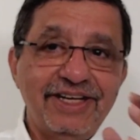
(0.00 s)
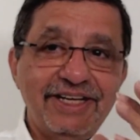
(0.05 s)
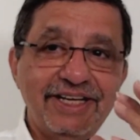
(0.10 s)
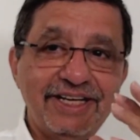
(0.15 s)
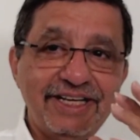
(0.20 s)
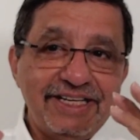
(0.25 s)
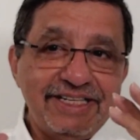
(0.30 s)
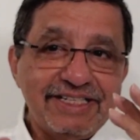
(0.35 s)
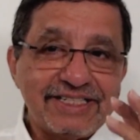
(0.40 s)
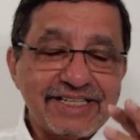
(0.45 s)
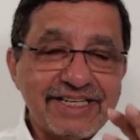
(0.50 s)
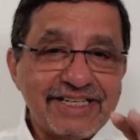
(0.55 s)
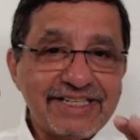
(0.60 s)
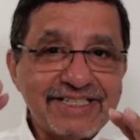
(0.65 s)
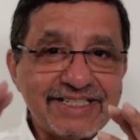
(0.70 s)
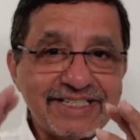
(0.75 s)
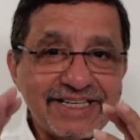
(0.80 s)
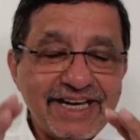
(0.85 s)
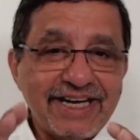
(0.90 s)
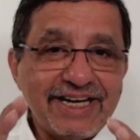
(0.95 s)
is
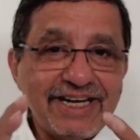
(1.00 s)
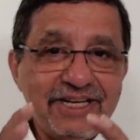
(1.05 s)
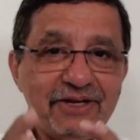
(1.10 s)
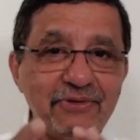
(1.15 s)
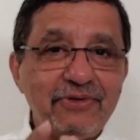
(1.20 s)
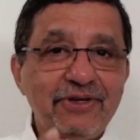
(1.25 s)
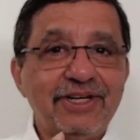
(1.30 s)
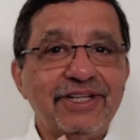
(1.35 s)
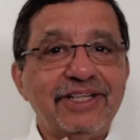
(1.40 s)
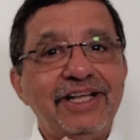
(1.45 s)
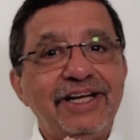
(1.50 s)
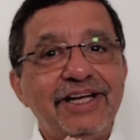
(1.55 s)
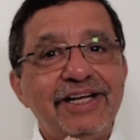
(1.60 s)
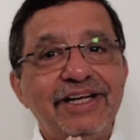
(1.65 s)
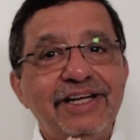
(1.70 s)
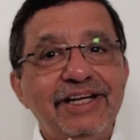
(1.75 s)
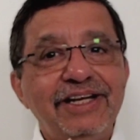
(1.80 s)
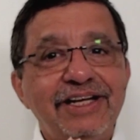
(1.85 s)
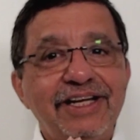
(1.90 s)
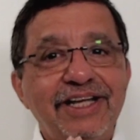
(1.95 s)
exactly what that
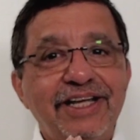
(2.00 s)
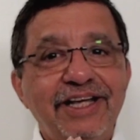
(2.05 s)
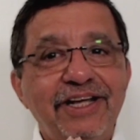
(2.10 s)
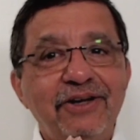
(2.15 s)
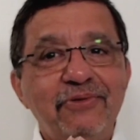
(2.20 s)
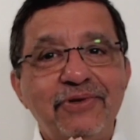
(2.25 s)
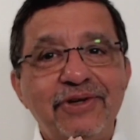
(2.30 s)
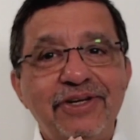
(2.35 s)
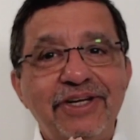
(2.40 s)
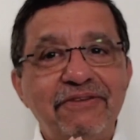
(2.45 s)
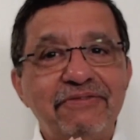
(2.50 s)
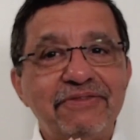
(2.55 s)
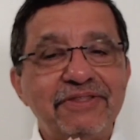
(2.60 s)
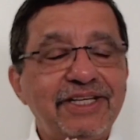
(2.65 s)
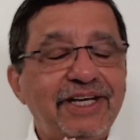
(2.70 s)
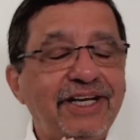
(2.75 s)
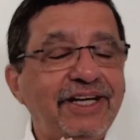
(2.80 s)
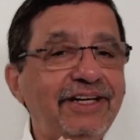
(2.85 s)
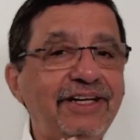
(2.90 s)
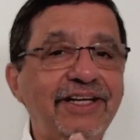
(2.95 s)
little kid would have
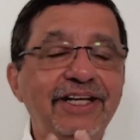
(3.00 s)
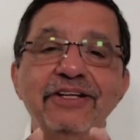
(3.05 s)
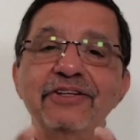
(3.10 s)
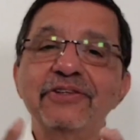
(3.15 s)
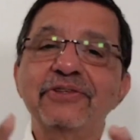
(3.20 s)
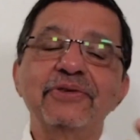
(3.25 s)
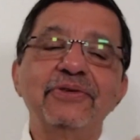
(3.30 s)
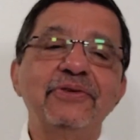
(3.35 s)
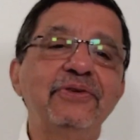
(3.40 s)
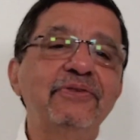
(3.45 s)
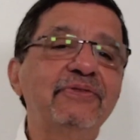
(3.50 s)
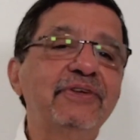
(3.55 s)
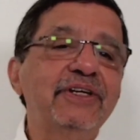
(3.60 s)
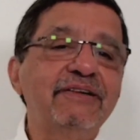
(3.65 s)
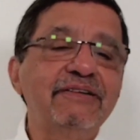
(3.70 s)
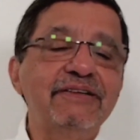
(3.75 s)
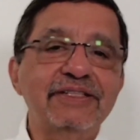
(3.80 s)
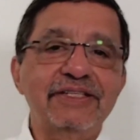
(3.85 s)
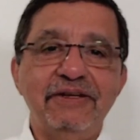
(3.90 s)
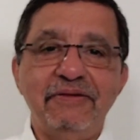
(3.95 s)
said. It's so
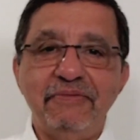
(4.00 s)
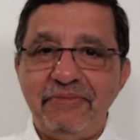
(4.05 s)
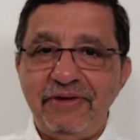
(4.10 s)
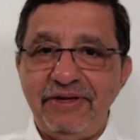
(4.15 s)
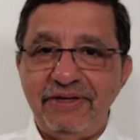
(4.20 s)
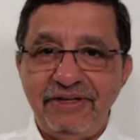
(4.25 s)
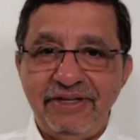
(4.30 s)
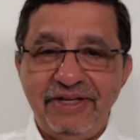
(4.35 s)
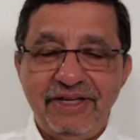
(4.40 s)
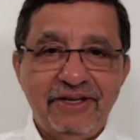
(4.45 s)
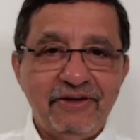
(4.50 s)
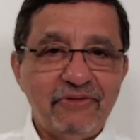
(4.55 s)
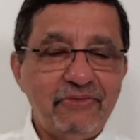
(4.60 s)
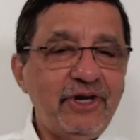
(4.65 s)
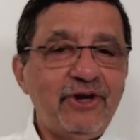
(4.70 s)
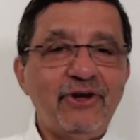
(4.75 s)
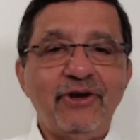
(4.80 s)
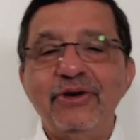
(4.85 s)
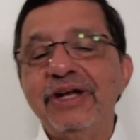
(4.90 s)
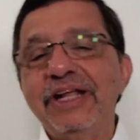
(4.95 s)
very simple. We
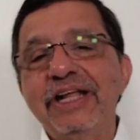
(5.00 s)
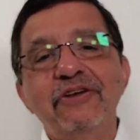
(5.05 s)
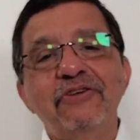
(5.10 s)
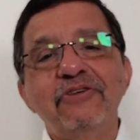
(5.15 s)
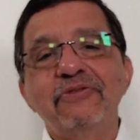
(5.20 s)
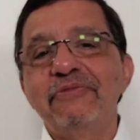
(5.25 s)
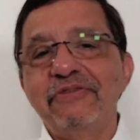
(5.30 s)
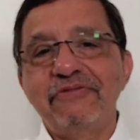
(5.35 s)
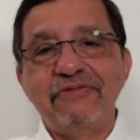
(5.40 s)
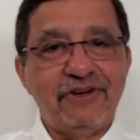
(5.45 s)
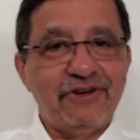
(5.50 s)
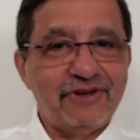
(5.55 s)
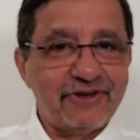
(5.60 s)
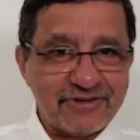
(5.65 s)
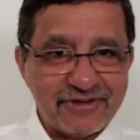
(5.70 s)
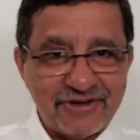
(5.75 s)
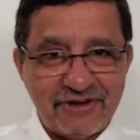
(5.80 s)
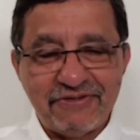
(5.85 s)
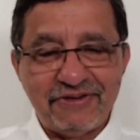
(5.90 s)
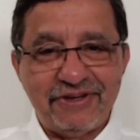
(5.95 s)
don't need to be
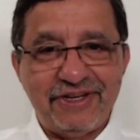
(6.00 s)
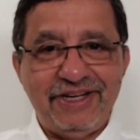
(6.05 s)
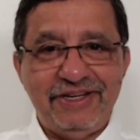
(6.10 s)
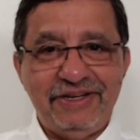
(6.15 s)
philosophical